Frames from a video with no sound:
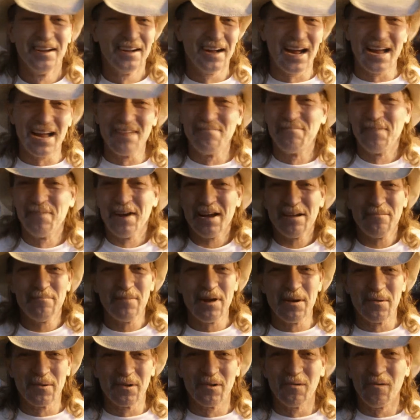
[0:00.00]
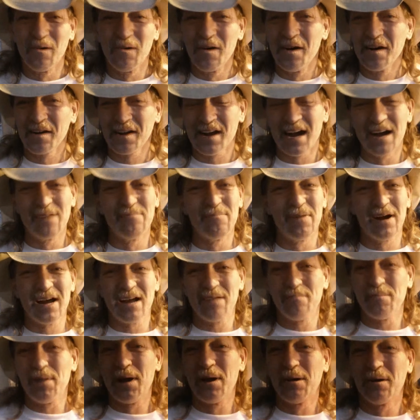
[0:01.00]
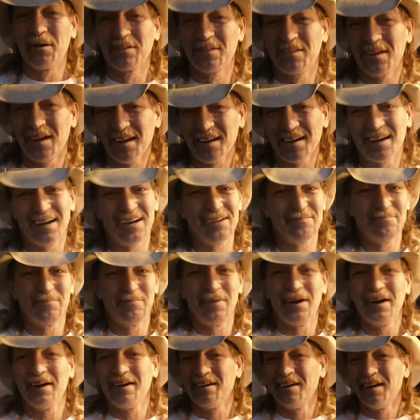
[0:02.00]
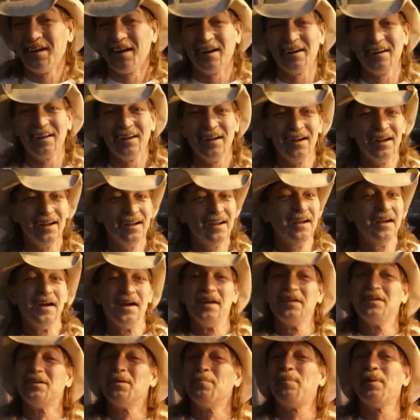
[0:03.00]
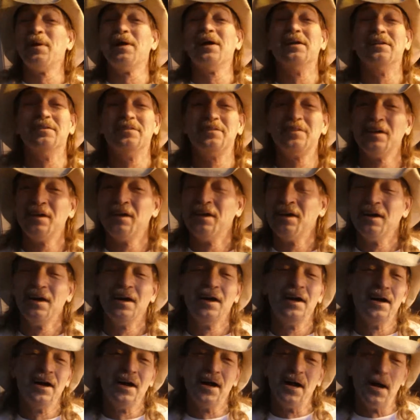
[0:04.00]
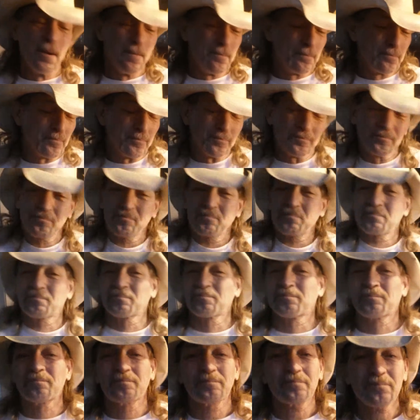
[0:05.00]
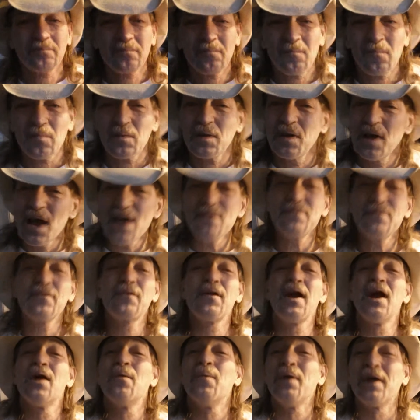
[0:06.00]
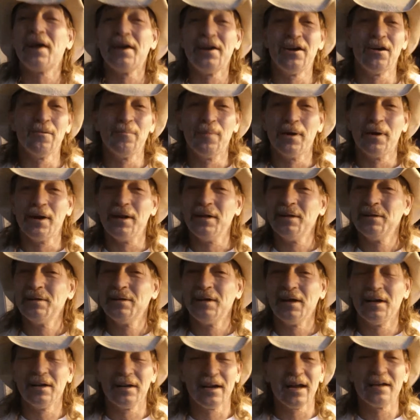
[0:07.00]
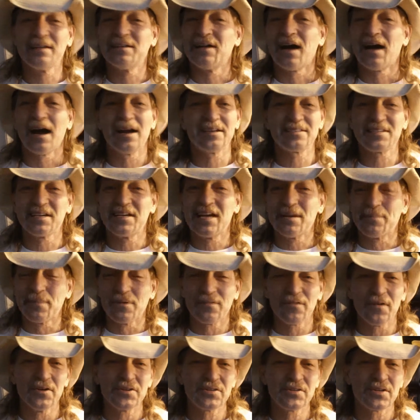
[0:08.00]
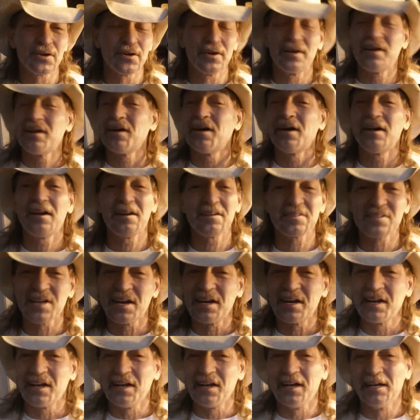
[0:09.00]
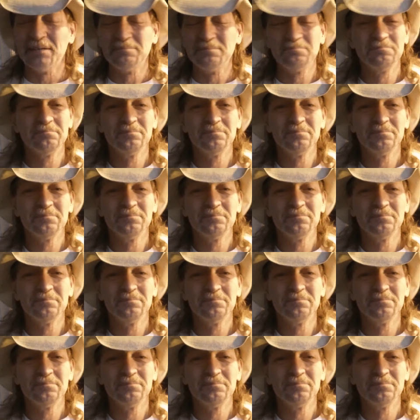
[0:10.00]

I might be able to walk. I might be able to talk. I might not. Depends. Have a great weekend, everybody. I said that in my first show, and I'll say it again.